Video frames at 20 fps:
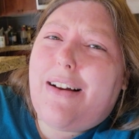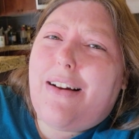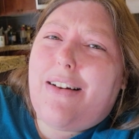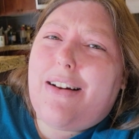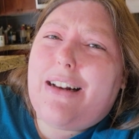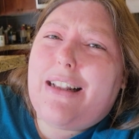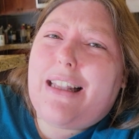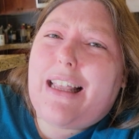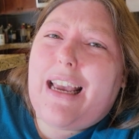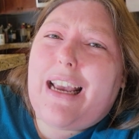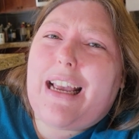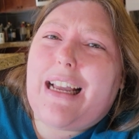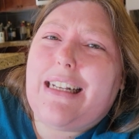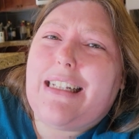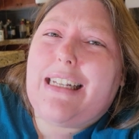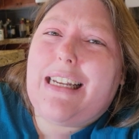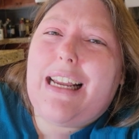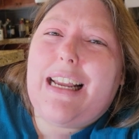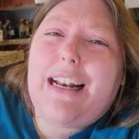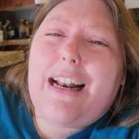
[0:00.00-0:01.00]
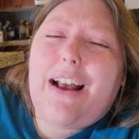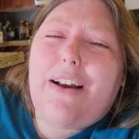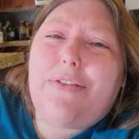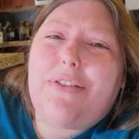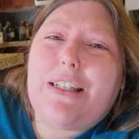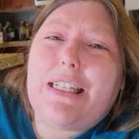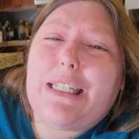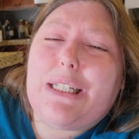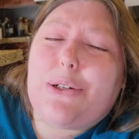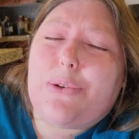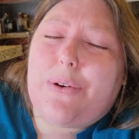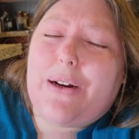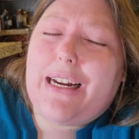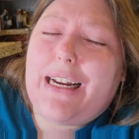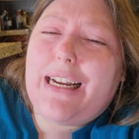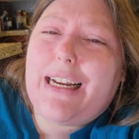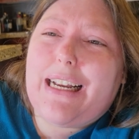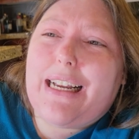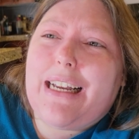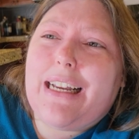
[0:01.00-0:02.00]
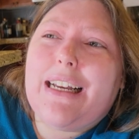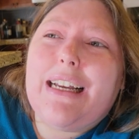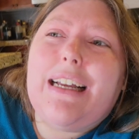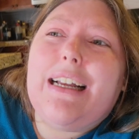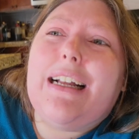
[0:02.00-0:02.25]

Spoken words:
on like a DNF streak